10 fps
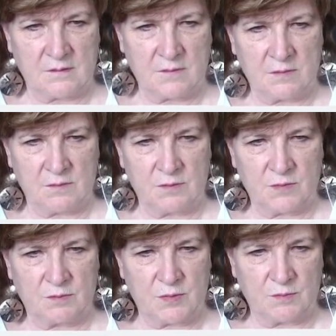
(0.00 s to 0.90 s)
Boom, boom,
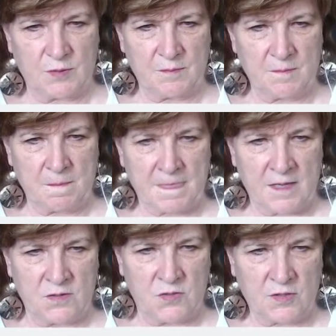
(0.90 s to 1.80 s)
boom, boom, boom.
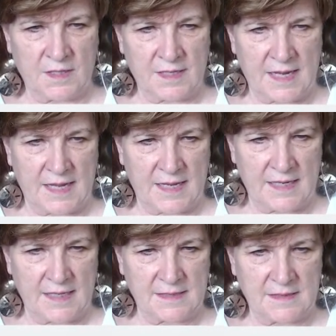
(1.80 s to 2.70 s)
You can add